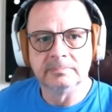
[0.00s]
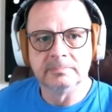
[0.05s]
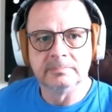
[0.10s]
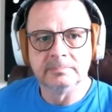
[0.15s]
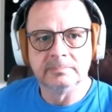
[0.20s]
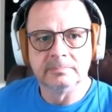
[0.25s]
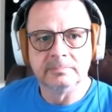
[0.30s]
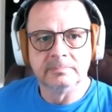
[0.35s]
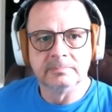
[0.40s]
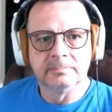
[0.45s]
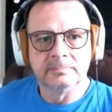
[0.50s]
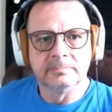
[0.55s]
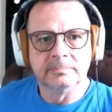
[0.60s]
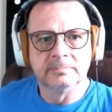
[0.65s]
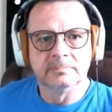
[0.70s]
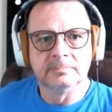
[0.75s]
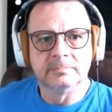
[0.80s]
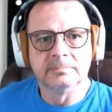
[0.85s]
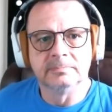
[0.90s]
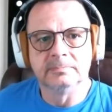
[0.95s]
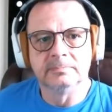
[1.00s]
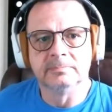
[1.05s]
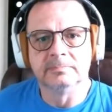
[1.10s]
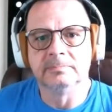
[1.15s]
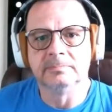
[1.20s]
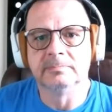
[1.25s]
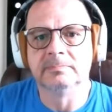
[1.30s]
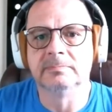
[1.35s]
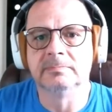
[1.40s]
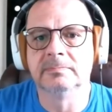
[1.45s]

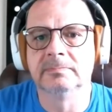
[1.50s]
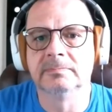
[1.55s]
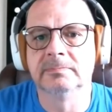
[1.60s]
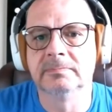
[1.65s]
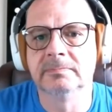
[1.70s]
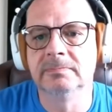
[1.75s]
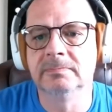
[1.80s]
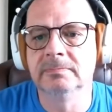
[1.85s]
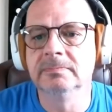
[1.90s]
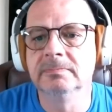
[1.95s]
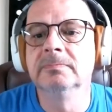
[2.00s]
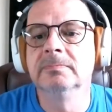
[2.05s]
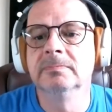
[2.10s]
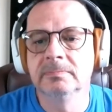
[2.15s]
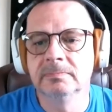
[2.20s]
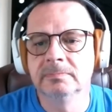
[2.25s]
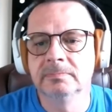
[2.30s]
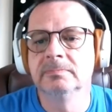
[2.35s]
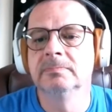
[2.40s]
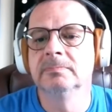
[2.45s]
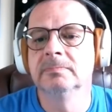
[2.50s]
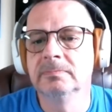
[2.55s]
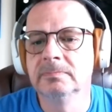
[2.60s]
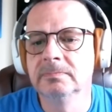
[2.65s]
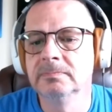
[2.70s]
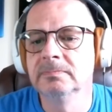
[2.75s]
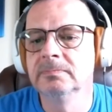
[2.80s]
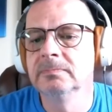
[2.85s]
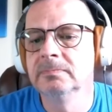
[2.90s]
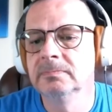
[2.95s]

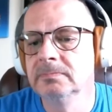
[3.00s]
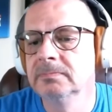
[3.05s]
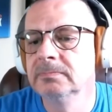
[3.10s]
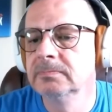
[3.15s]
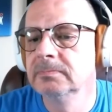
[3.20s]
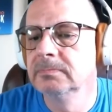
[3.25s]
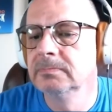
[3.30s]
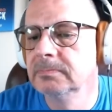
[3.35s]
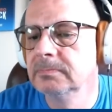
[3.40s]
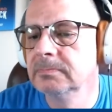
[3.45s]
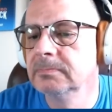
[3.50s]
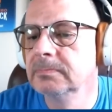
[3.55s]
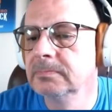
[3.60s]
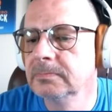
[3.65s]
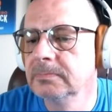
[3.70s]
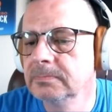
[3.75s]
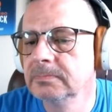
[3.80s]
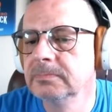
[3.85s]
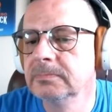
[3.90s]
[no speech]